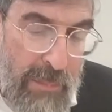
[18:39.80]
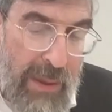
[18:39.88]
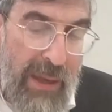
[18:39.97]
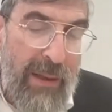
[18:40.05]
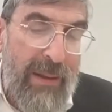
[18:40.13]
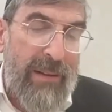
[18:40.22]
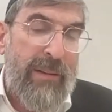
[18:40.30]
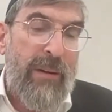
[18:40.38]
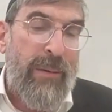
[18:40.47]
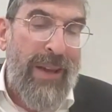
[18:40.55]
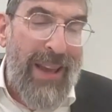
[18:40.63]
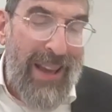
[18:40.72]
be
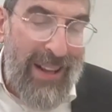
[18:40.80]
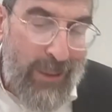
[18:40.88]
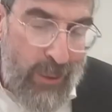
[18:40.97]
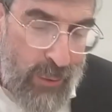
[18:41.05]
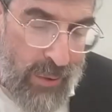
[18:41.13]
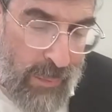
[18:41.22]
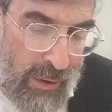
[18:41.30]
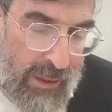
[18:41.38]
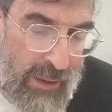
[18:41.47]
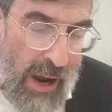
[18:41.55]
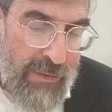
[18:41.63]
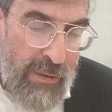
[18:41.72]
add to the
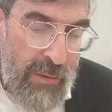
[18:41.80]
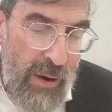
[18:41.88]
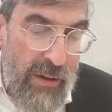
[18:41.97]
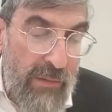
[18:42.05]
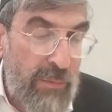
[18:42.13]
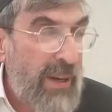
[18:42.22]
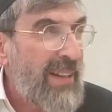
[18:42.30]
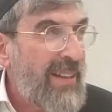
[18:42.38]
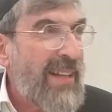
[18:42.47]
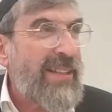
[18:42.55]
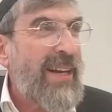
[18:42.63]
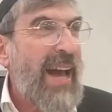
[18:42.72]
mali tarvi rakov.
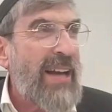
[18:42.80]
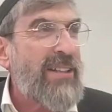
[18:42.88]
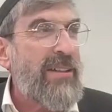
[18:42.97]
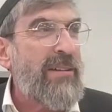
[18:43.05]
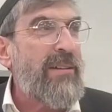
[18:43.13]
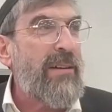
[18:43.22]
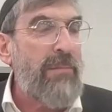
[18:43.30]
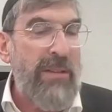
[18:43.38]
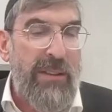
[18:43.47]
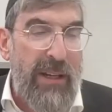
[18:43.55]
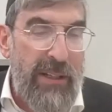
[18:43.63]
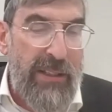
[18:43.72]
That's a kasha. We'll
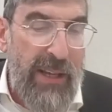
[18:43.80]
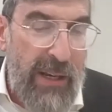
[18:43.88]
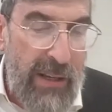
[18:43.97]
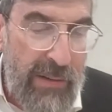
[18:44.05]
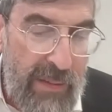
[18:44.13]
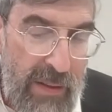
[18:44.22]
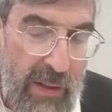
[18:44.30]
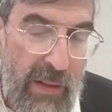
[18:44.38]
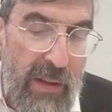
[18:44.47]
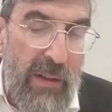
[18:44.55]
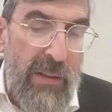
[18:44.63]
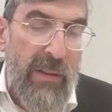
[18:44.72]
see in a second.
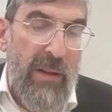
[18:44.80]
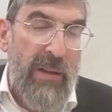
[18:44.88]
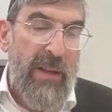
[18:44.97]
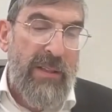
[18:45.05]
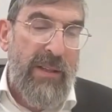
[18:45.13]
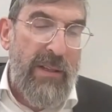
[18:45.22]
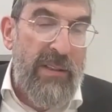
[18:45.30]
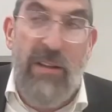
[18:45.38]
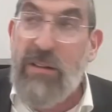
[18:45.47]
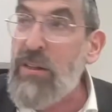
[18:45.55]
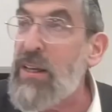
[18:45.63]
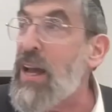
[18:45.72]
So
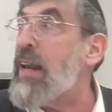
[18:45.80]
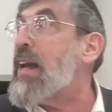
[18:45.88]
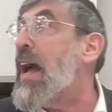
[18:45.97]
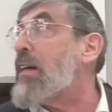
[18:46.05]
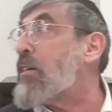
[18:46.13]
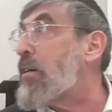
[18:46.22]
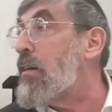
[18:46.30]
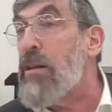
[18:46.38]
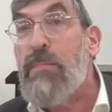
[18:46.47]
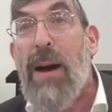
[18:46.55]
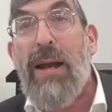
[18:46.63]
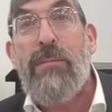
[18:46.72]
you got a kasha.
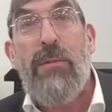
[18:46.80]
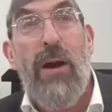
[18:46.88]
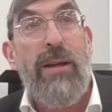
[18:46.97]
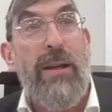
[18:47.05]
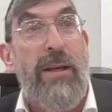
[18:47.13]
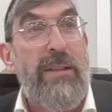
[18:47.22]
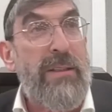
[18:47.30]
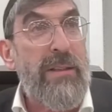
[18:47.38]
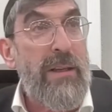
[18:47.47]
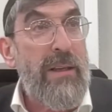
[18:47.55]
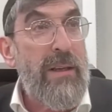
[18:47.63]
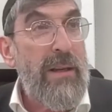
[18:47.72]
The bottom line is,
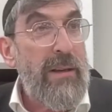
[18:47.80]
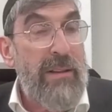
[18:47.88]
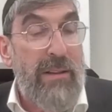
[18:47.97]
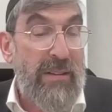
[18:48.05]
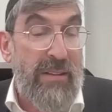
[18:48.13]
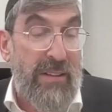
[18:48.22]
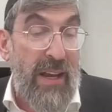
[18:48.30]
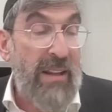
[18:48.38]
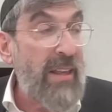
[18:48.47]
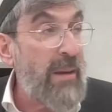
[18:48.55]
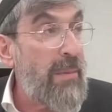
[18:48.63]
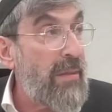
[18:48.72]
doesn't say
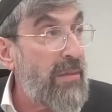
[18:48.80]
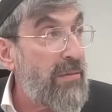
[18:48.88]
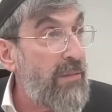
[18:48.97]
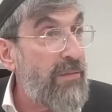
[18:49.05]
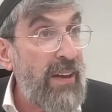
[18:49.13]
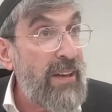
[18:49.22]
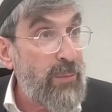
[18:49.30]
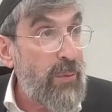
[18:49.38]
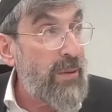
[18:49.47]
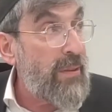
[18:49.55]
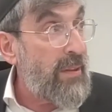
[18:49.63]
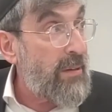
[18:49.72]
anything about three fingers
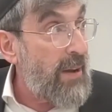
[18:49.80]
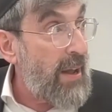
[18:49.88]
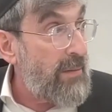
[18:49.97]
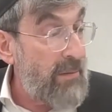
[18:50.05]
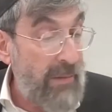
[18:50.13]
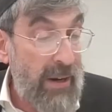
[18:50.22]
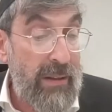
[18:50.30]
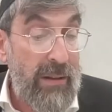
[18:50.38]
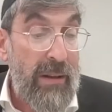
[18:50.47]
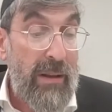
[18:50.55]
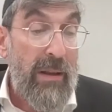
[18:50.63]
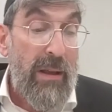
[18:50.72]
worth in the ground, right?
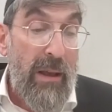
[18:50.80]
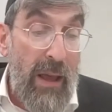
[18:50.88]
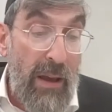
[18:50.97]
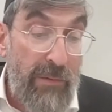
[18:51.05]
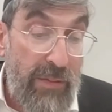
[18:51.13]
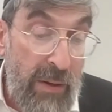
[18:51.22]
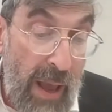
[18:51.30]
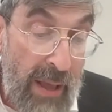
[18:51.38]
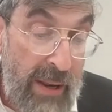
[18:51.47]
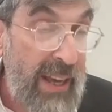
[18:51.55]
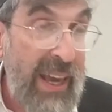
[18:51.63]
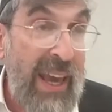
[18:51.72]
And Rabbi
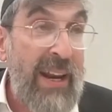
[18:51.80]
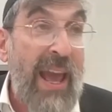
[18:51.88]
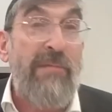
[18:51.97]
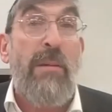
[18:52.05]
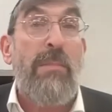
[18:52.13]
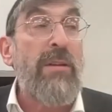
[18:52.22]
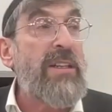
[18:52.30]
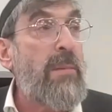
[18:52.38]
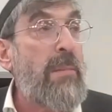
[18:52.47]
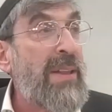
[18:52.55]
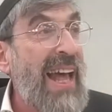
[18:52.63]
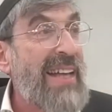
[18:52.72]
Elazar
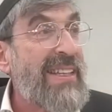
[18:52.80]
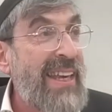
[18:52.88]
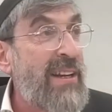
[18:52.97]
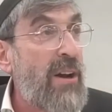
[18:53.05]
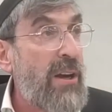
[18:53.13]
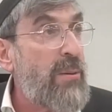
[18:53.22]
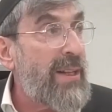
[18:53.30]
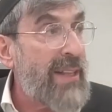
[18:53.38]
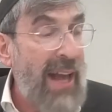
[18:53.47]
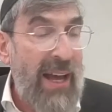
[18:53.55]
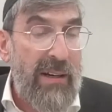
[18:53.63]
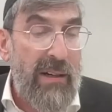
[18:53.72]
ben Pedas can argue on a
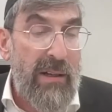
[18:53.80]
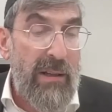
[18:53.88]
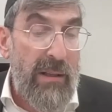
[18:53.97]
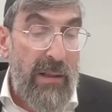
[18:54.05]
tana.